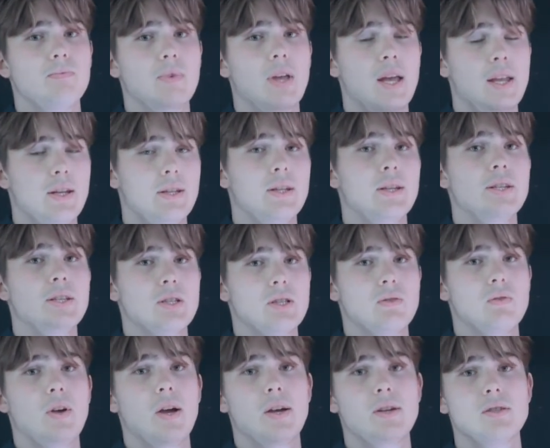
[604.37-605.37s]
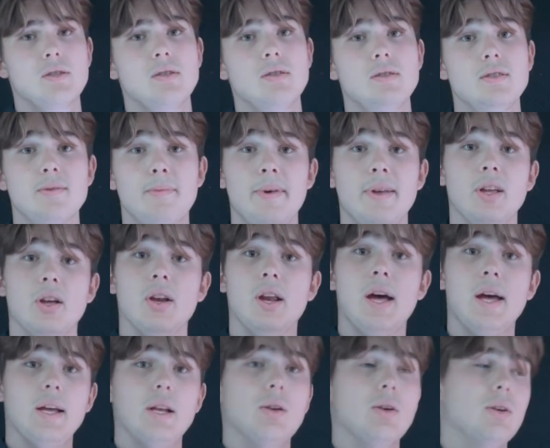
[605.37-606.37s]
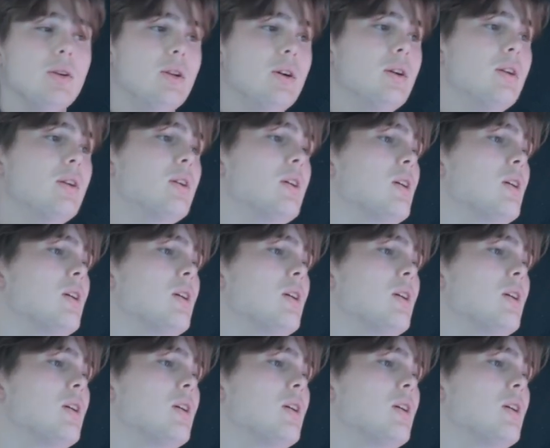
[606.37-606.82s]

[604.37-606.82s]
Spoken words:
and an addition reaction, depending on how you look at it.